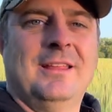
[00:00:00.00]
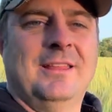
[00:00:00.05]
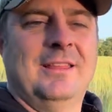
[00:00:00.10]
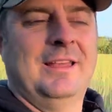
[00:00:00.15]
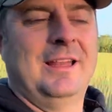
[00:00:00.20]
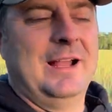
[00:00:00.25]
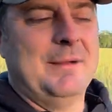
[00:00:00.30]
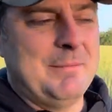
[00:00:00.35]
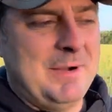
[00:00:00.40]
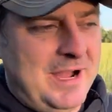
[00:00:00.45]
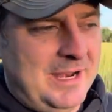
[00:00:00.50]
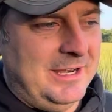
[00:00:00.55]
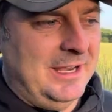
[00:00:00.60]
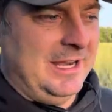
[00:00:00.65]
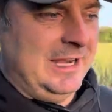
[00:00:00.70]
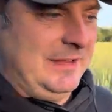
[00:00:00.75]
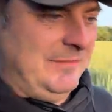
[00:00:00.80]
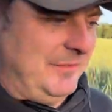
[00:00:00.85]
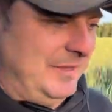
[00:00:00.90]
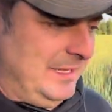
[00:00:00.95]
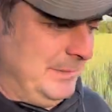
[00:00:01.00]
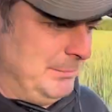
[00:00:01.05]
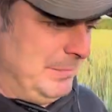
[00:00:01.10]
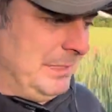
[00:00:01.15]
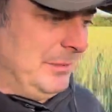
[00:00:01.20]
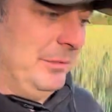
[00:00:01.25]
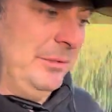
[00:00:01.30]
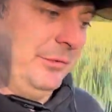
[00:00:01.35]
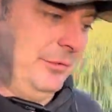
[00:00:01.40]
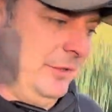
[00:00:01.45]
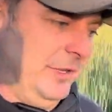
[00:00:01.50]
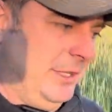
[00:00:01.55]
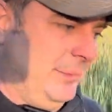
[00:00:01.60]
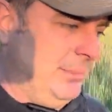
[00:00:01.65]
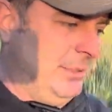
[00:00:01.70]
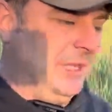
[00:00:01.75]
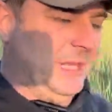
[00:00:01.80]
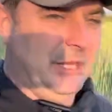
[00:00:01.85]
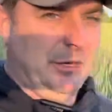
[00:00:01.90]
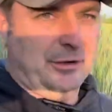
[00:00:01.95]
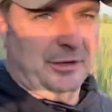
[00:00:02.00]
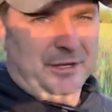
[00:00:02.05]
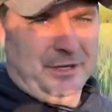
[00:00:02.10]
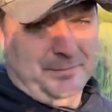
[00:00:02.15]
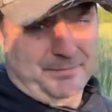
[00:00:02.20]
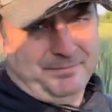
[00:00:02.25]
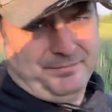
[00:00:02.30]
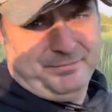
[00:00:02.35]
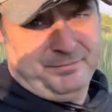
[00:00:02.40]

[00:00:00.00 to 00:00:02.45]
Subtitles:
that I might not even be able to run a planter in it.